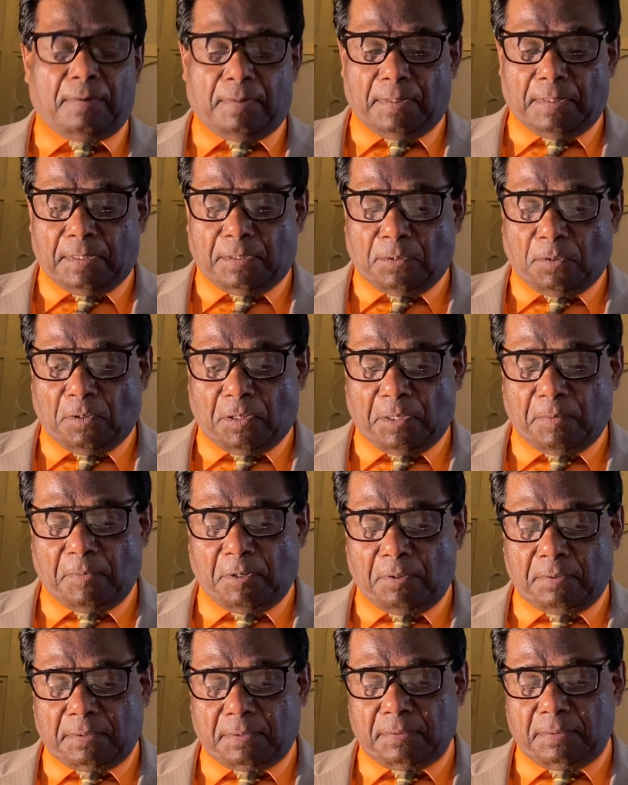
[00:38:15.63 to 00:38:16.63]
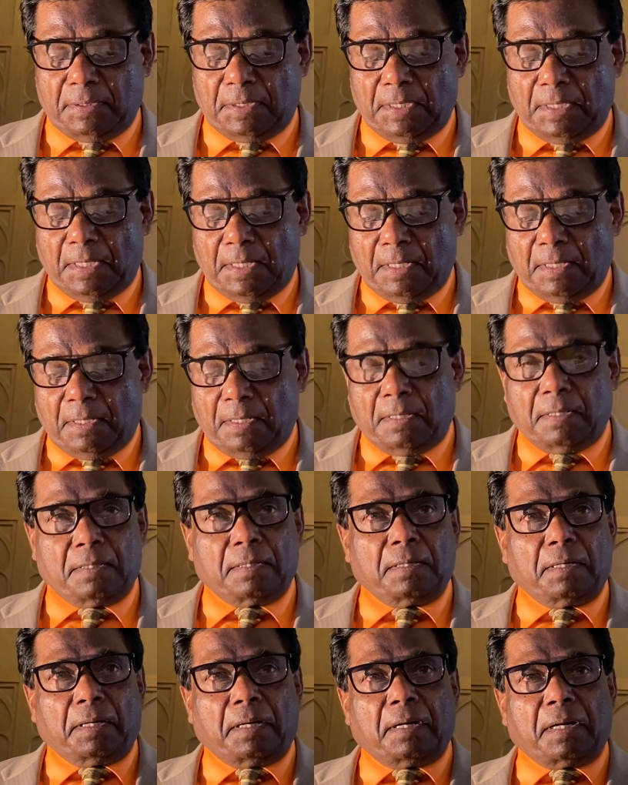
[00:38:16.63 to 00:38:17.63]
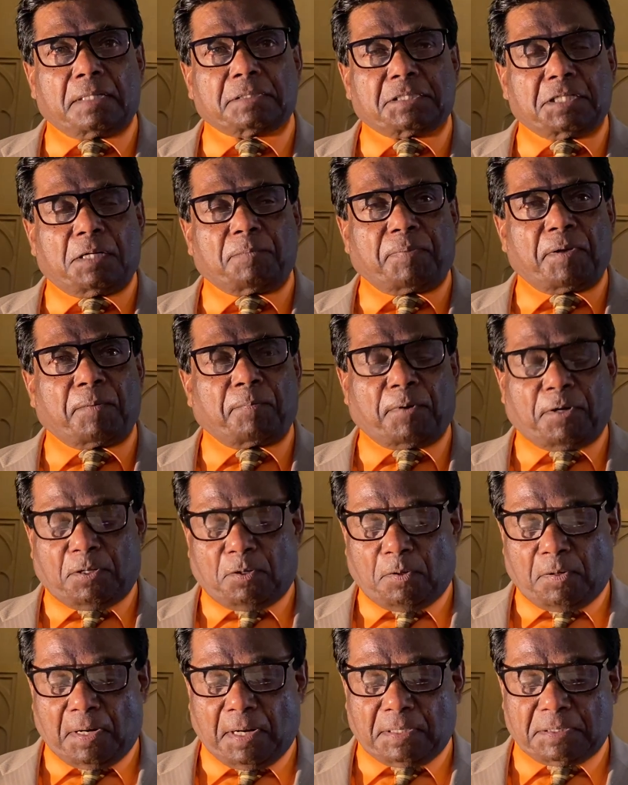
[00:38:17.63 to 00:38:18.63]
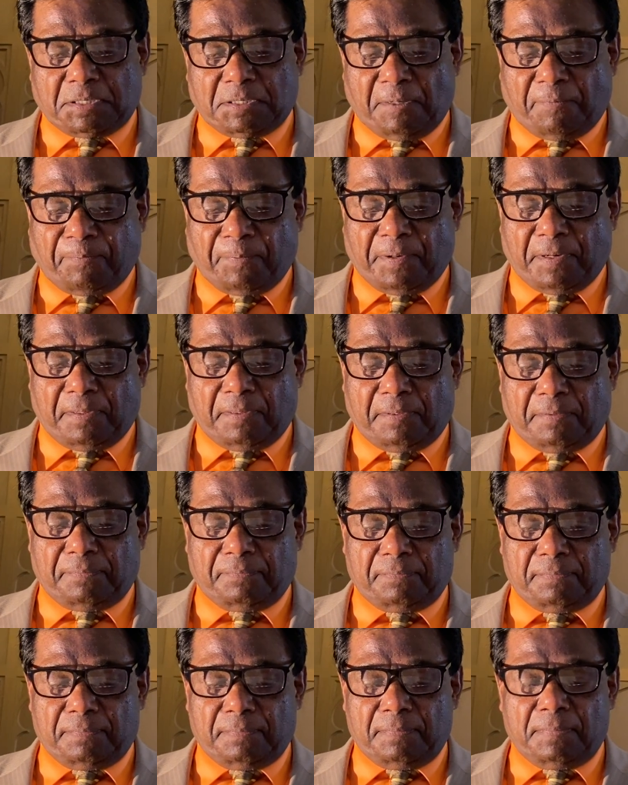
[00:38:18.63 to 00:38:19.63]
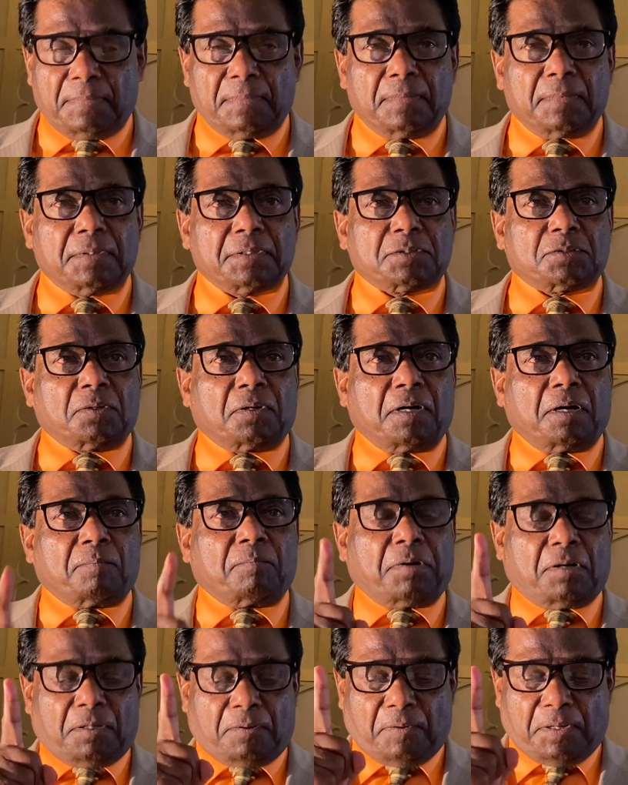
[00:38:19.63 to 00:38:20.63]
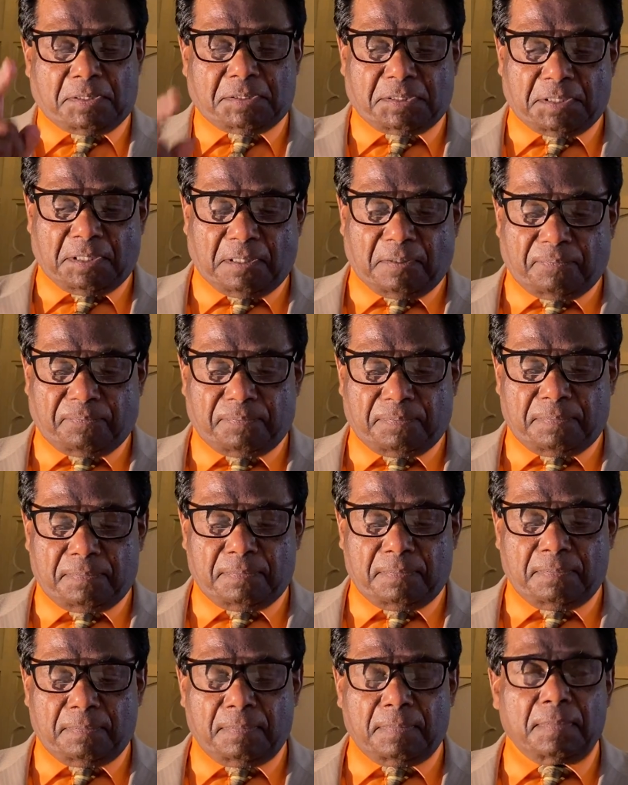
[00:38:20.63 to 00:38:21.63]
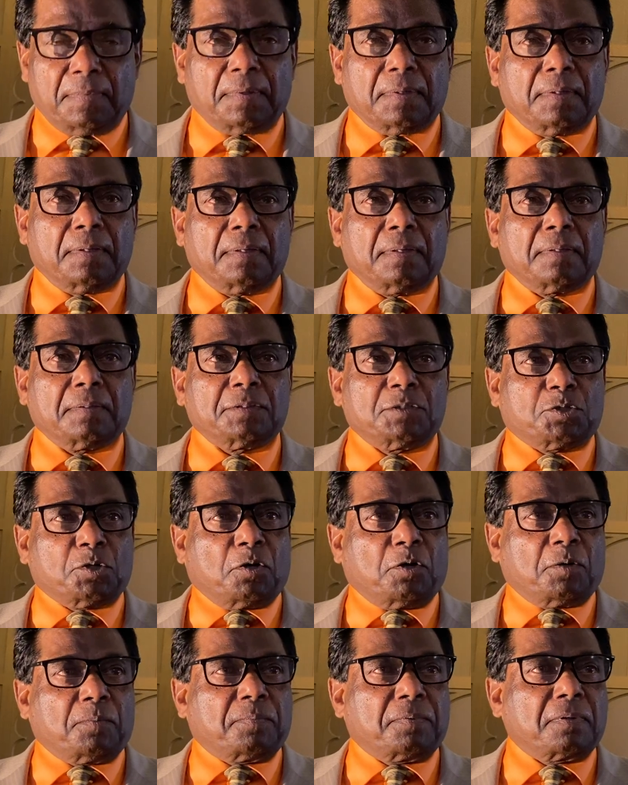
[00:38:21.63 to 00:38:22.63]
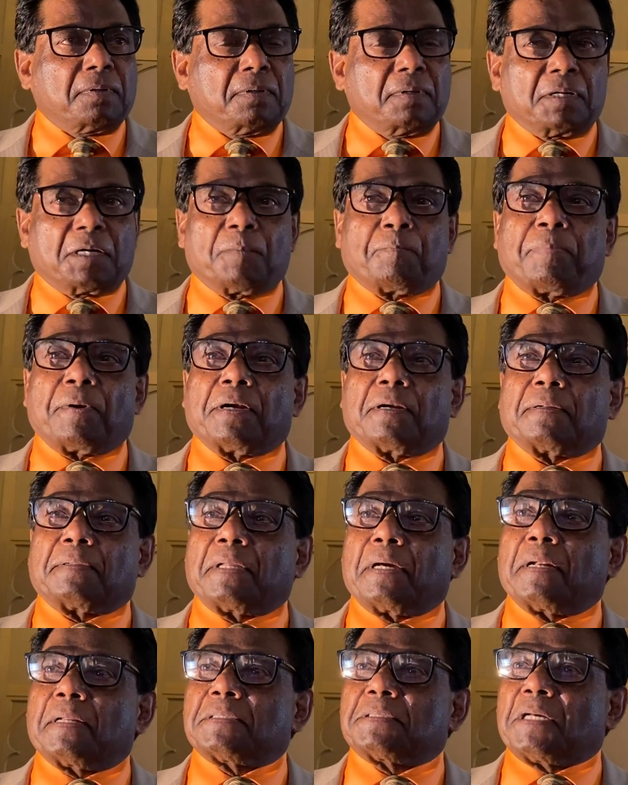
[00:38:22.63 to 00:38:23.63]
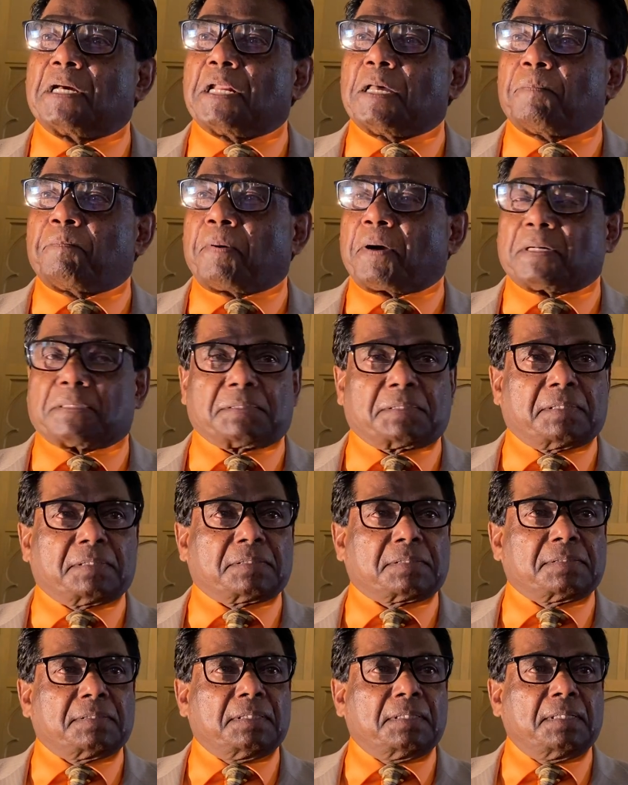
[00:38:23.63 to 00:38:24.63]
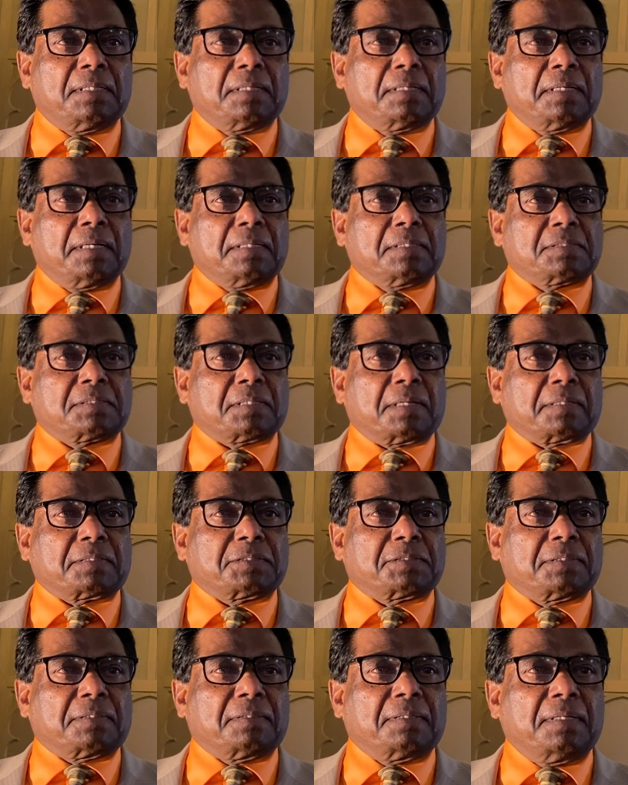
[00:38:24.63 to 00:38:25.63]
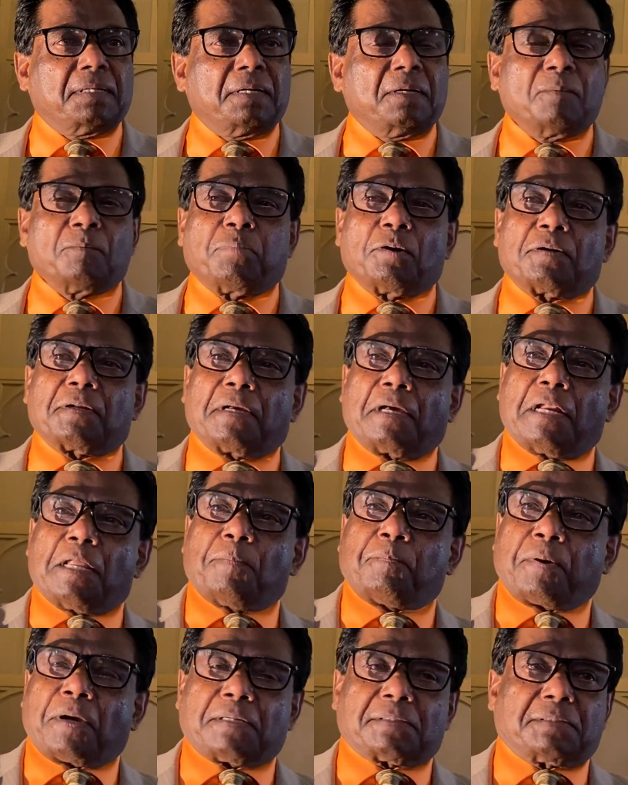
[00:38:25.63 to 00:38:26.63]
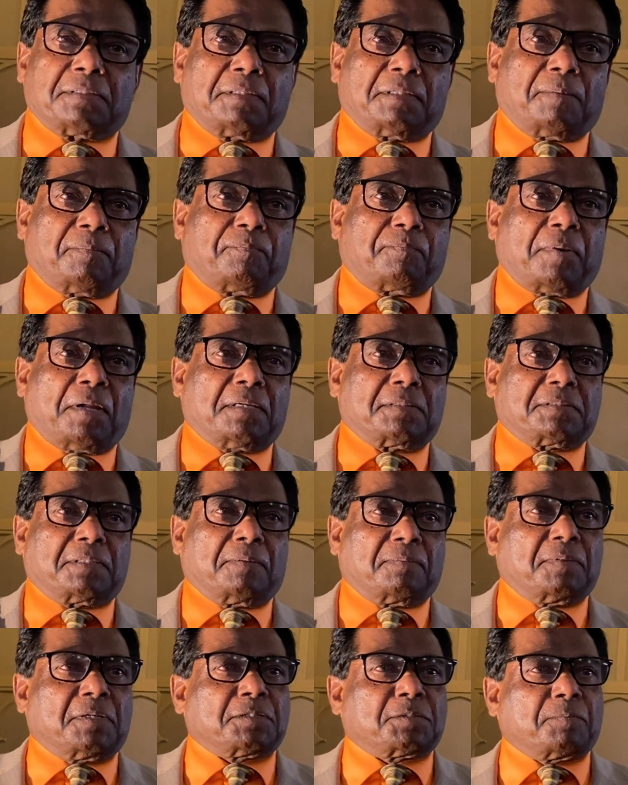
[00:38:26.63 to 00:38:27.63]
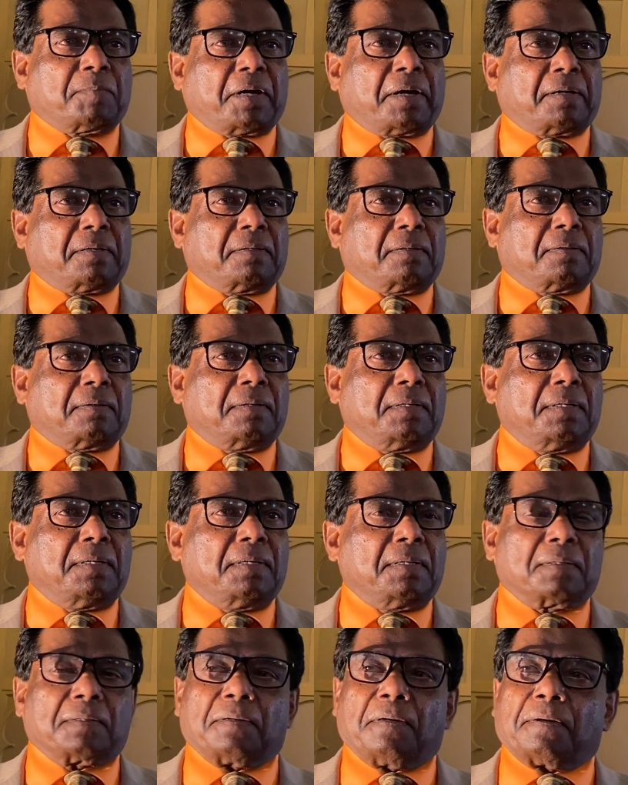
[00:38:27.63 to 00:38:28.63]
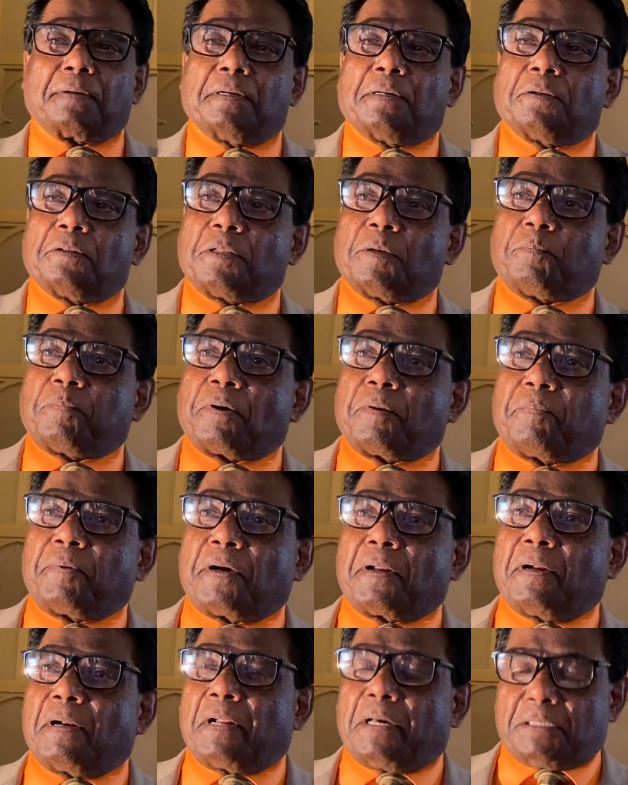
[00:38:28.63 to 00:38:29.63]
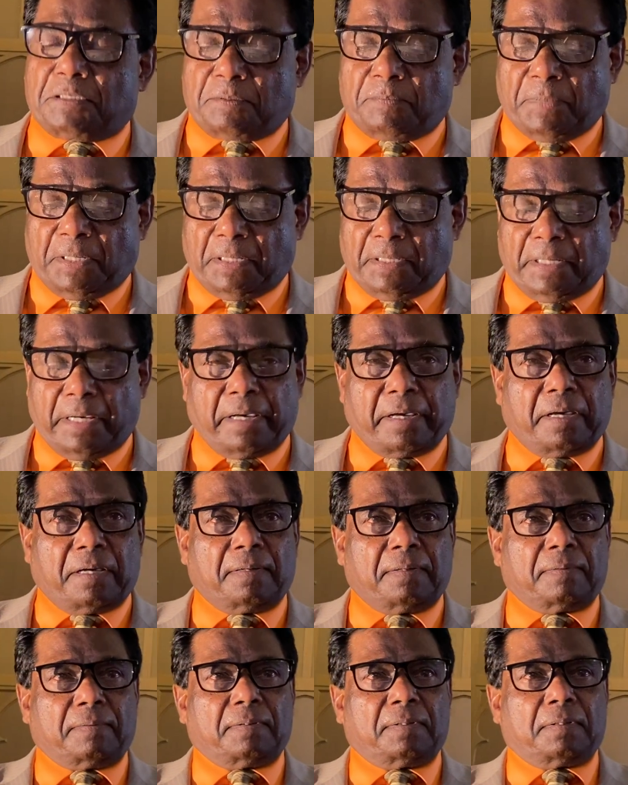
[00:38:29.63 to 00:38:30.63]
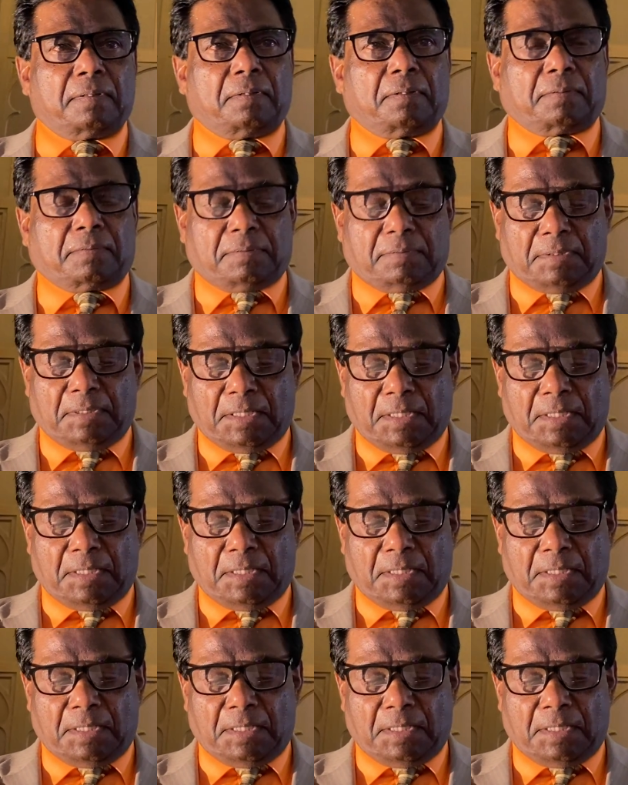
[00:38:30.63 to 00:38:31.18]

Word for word: He told him, Look, innocent people do not suffer. So humble yourself. Job, repent. That is Eliphaz's instruction. Put Eliphaz in the place of this man, talking to the paralyzed man. Yay, look,